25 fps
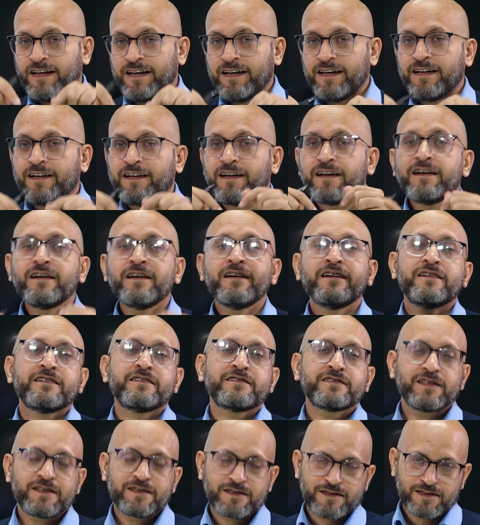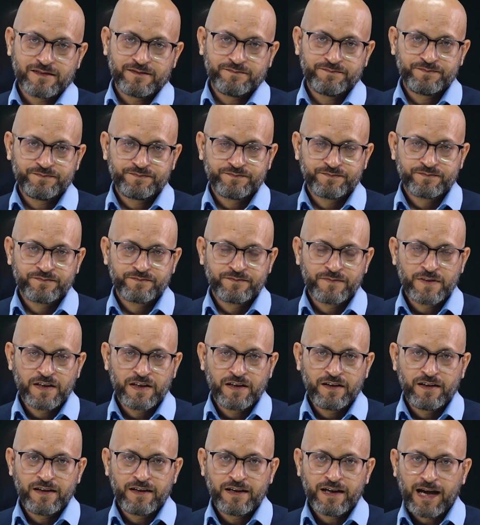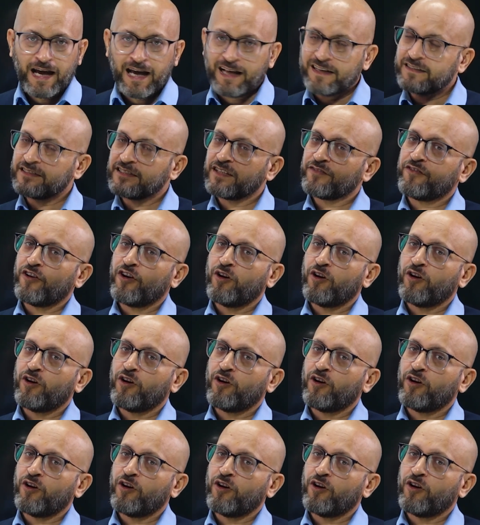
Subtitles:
in a system. Another